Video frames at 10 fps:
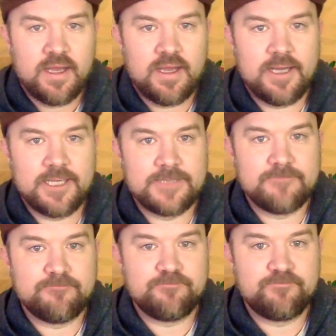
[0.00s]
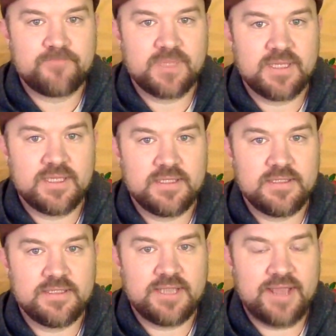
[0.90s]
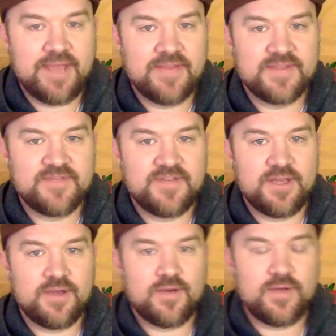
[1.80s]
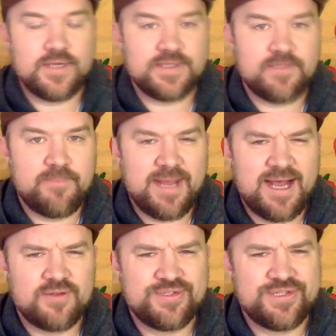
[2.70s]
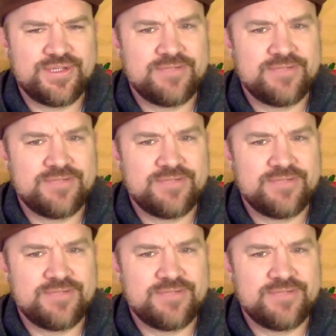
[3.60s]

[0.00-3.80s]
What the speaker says: Today, this video is about